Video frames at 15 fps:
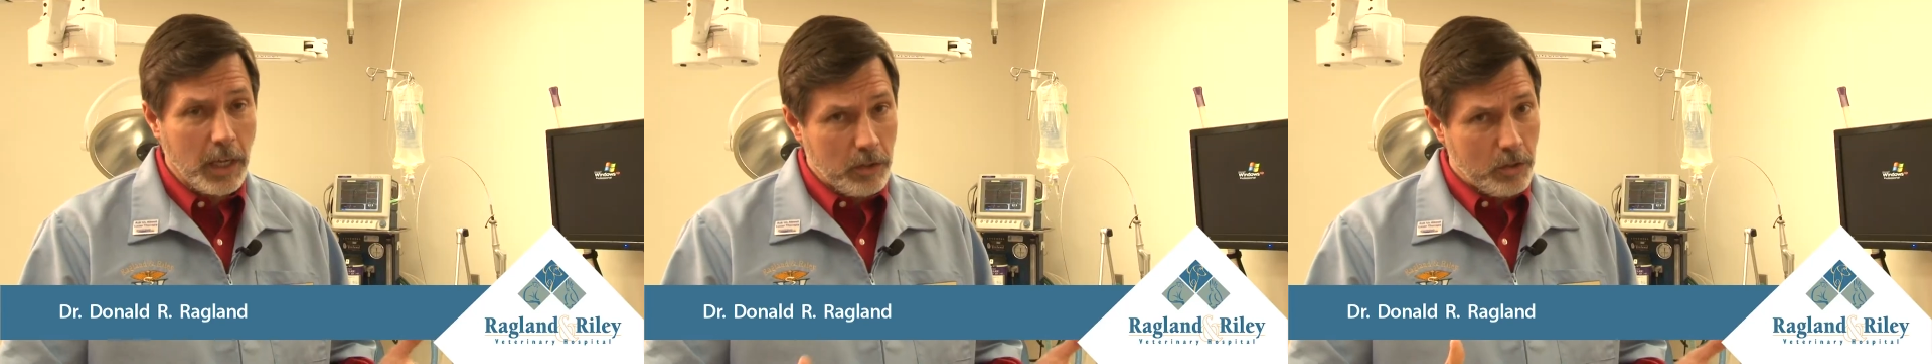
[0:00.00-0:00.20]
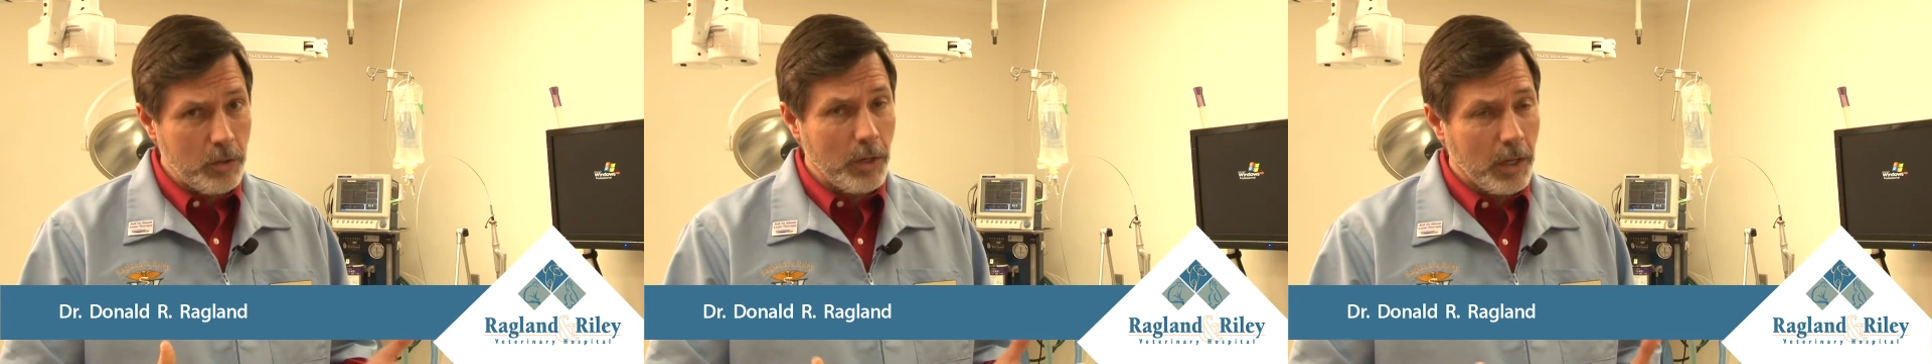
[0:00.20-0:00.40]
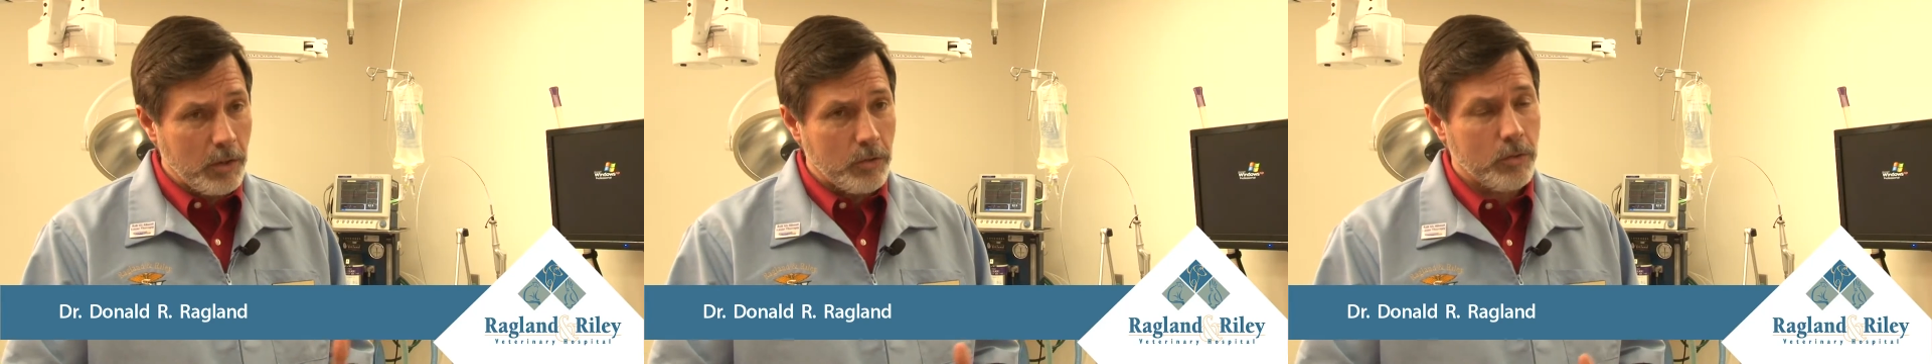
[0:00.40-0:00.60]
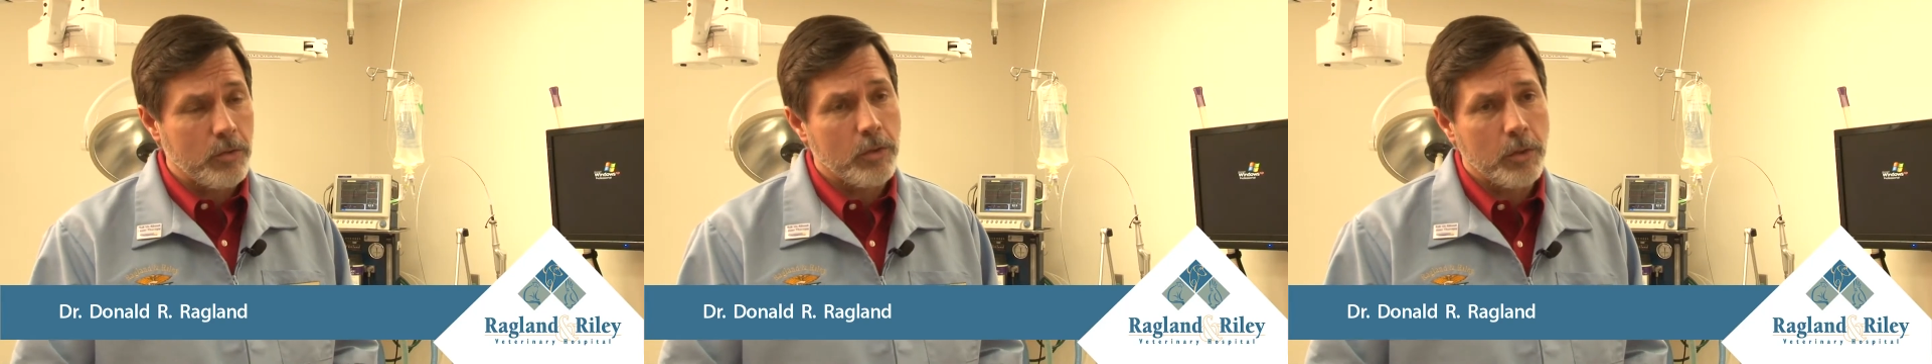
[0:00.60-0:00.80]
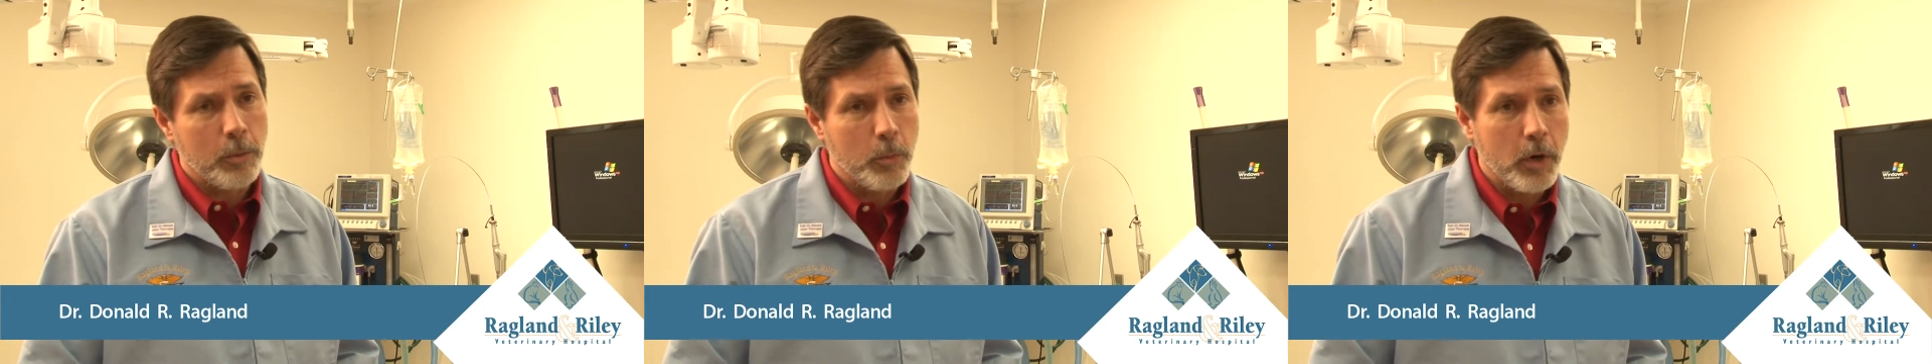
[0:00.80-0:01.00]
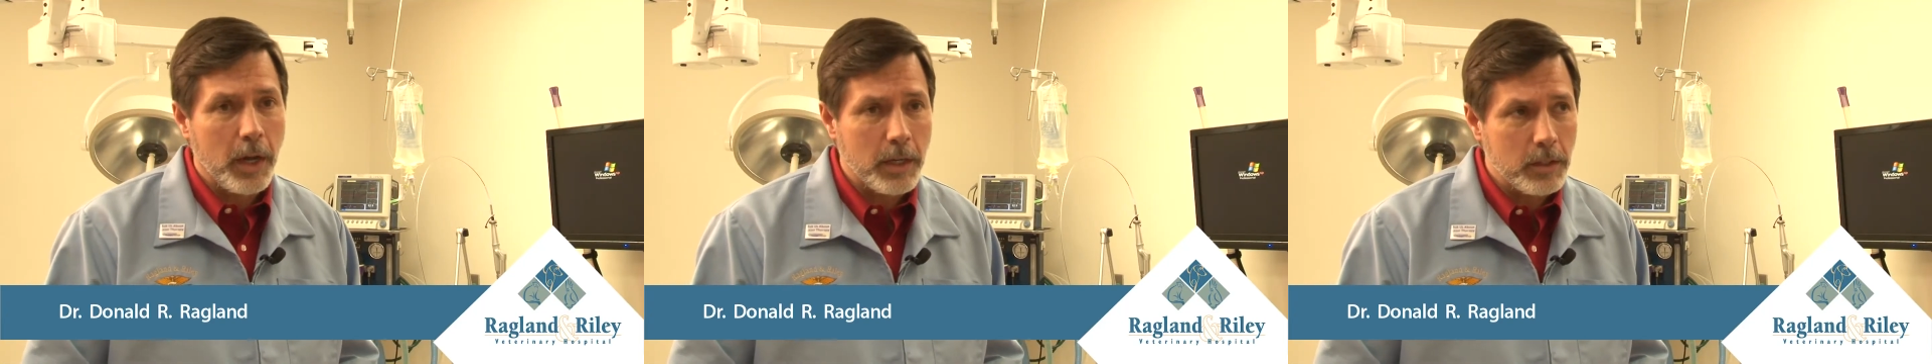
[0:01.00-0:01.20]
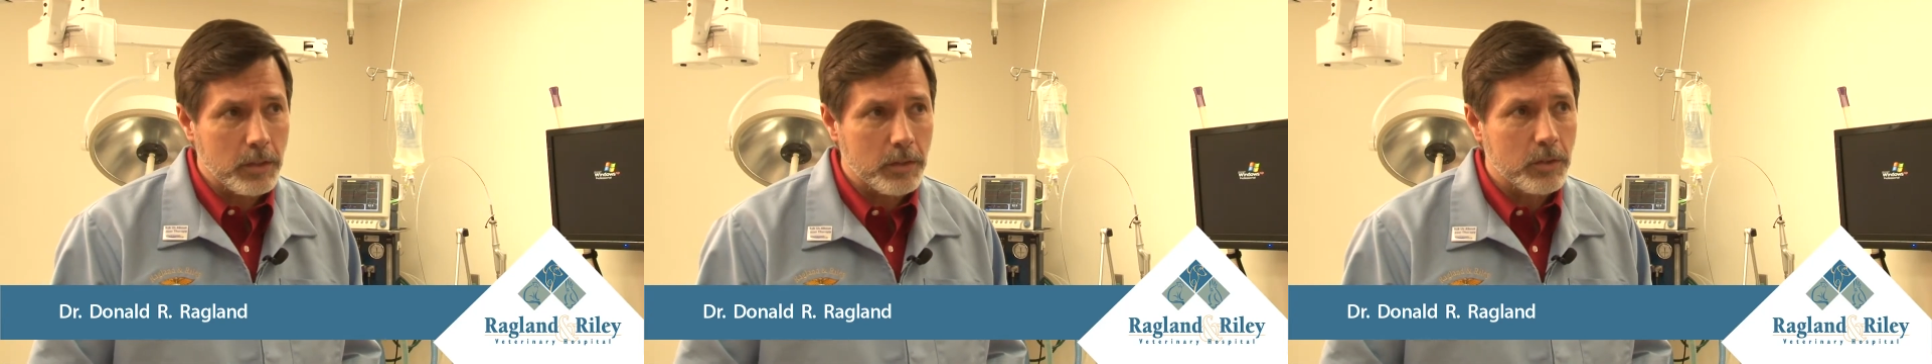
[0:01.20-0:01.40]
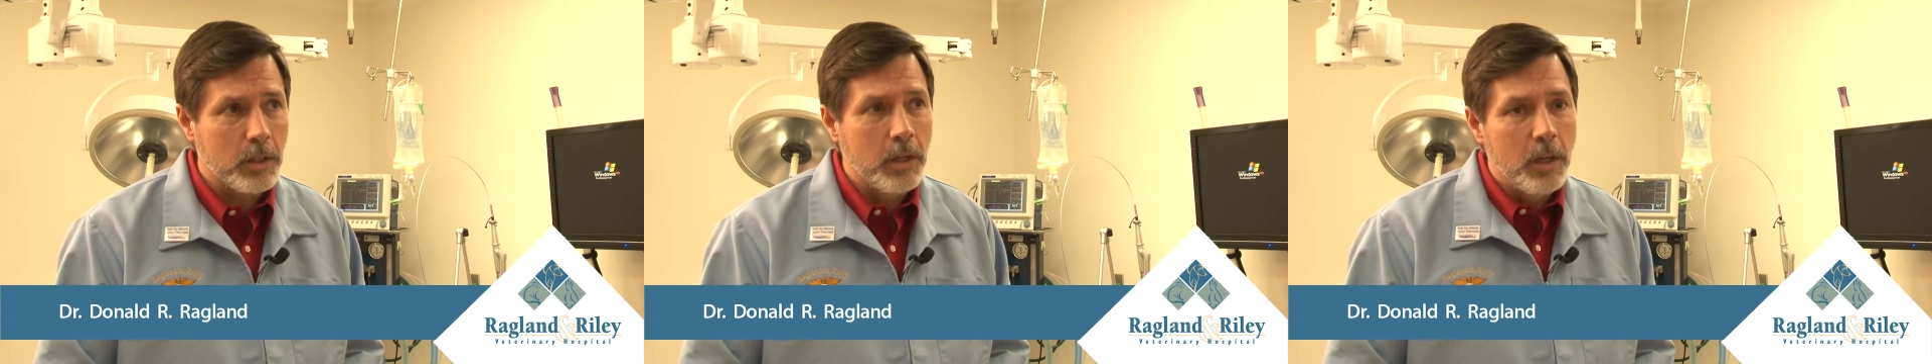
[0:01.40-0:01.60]
got two lasers in the
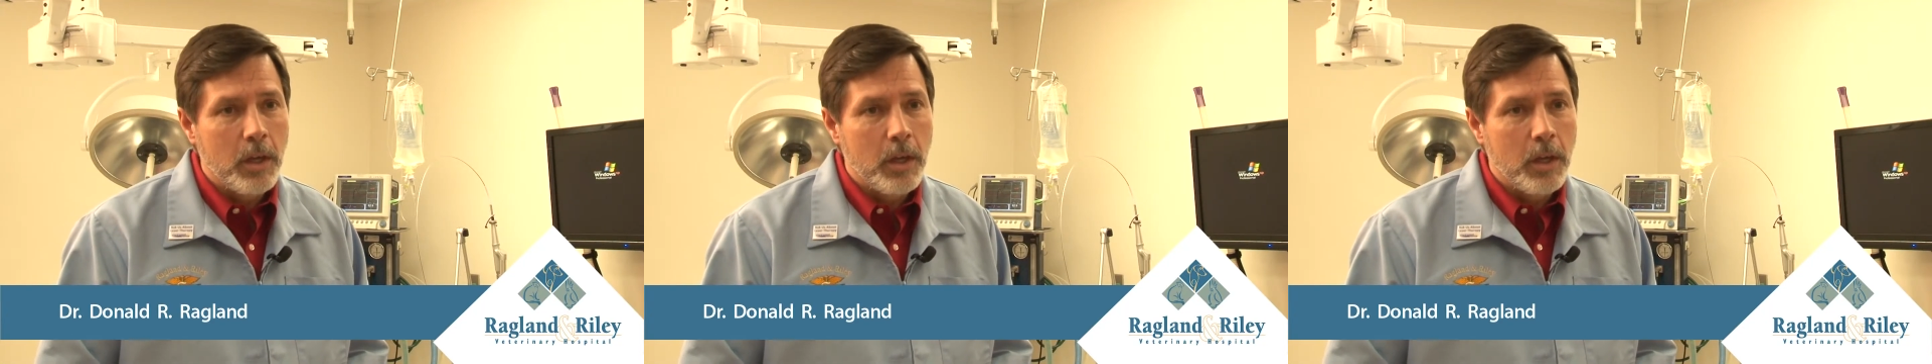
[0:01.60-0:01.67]
practice.